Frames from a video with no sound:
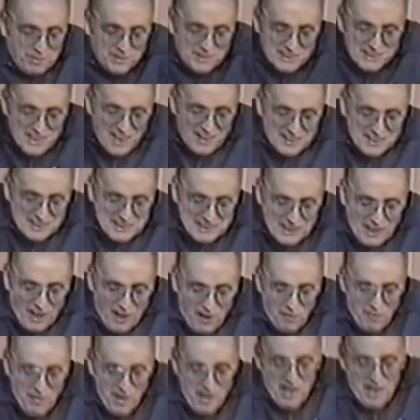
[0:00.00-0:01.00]
We sunk as
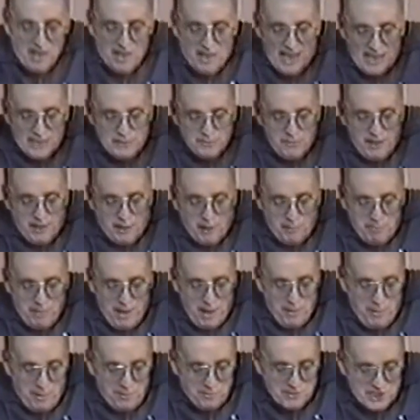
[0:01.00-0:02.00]
low as we could
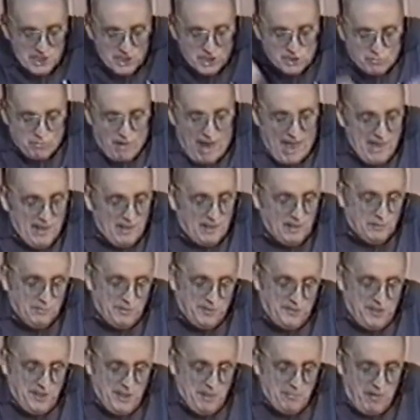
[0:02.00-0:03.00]
be. We were strangled
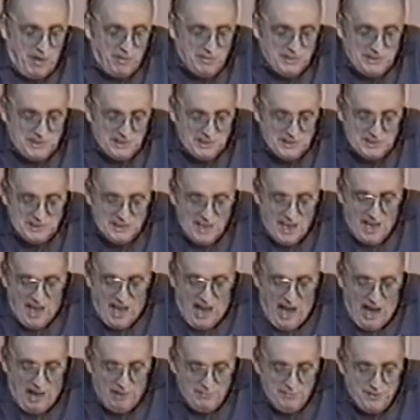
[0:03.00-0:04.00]
with the emotions
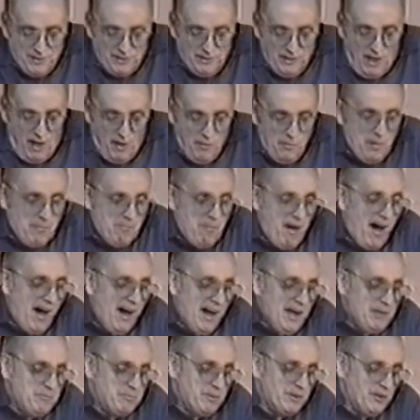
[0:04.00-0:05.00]
of the lower
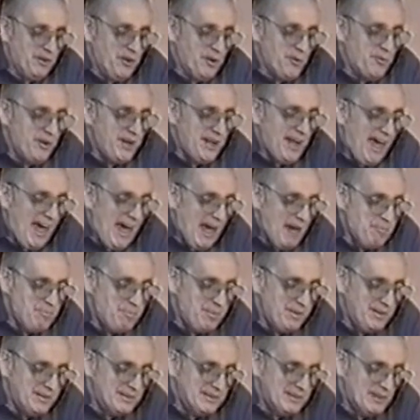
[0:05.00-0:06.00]
mind. But look what
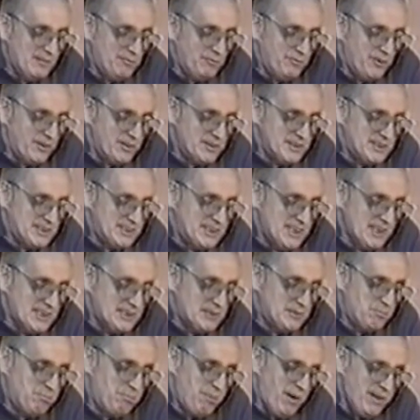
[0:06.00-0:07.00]
happened in verse
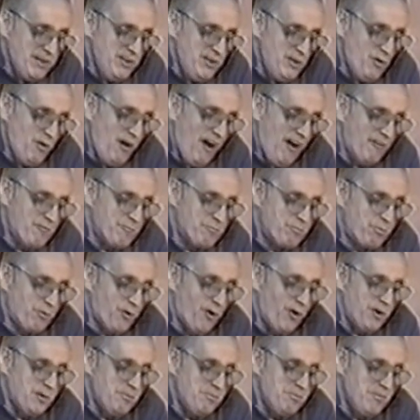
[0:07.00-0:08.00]
6. But you have
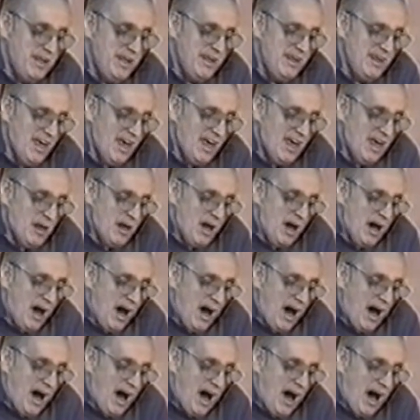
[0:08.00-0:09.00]
brought me
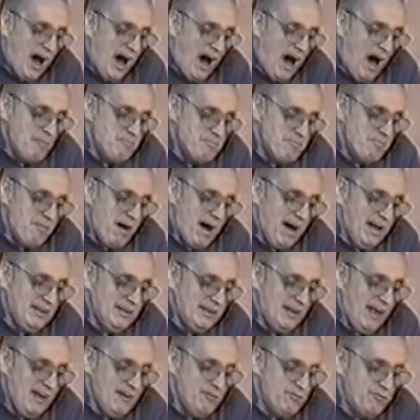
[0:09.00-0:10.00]
up my
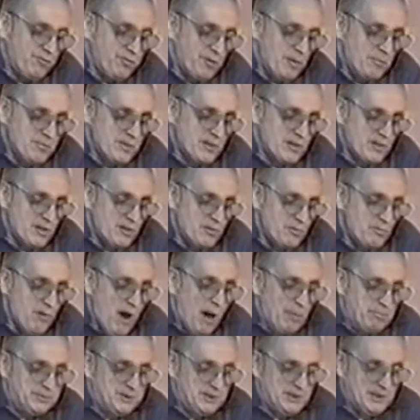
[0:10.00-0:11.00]
life from
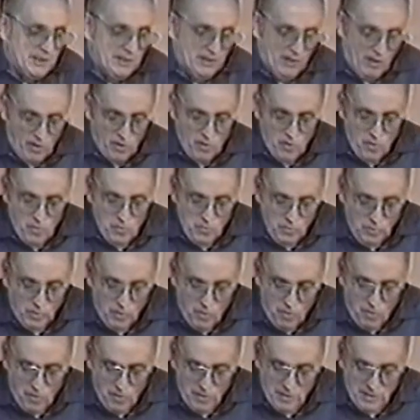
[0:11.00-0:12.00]
corruption, O
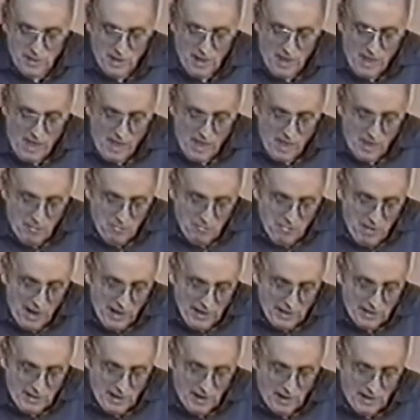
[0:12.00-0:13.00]
Lord,
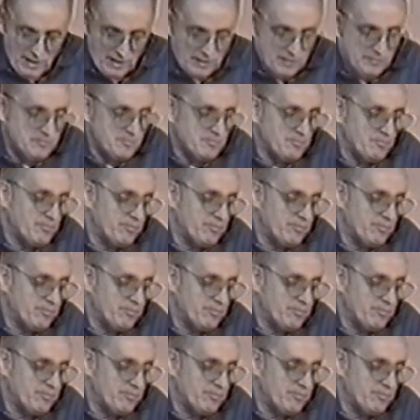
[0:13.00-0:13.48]
my God.